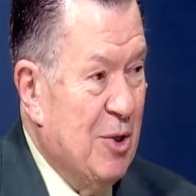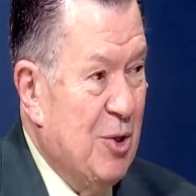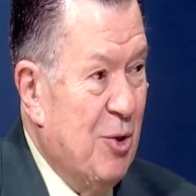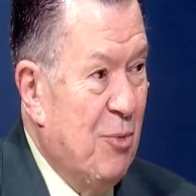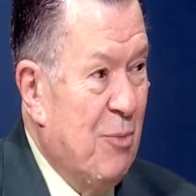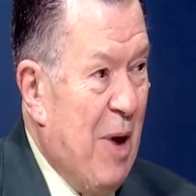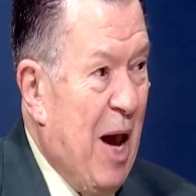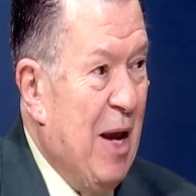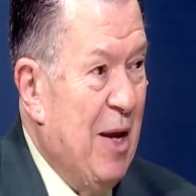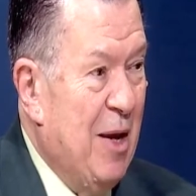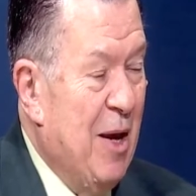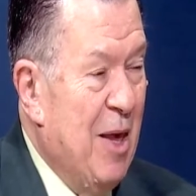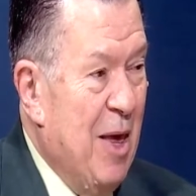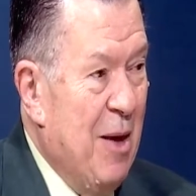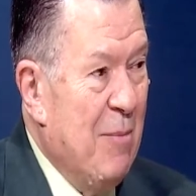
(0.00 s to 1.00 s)
to my
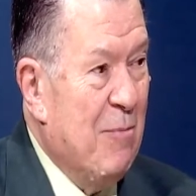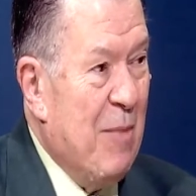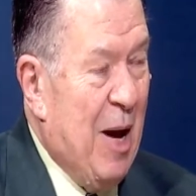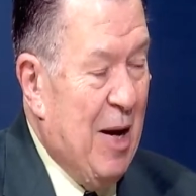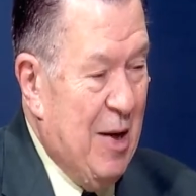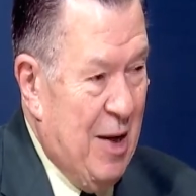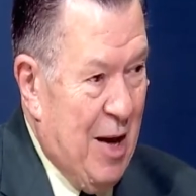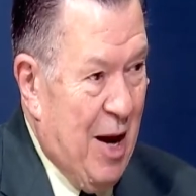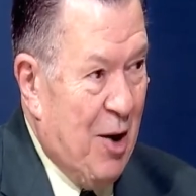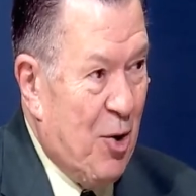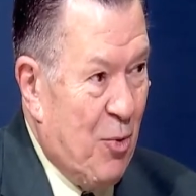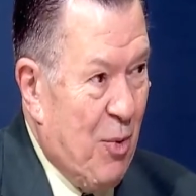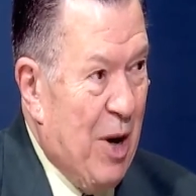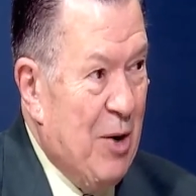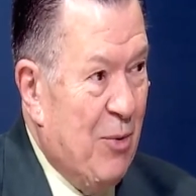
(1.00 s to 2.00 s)

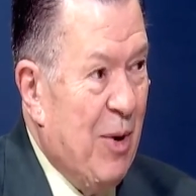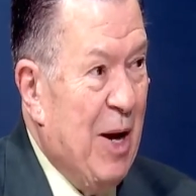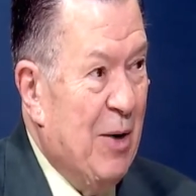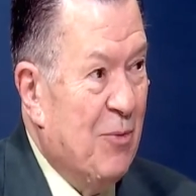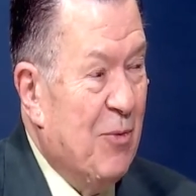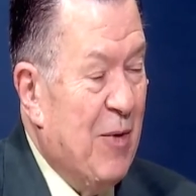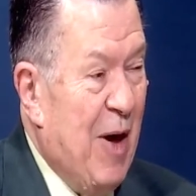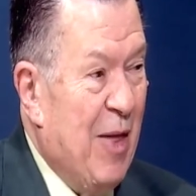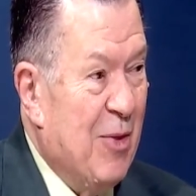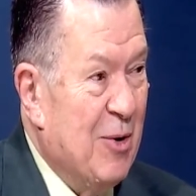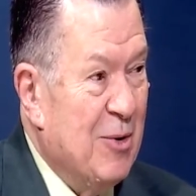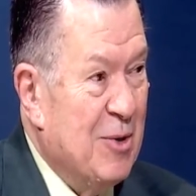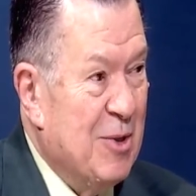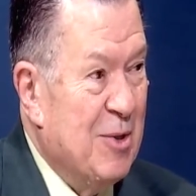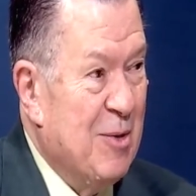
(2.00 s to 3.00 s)

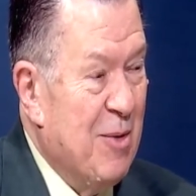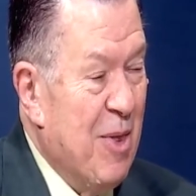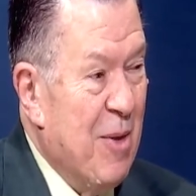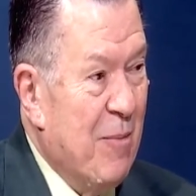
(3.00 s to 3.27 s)
great-grandfathers.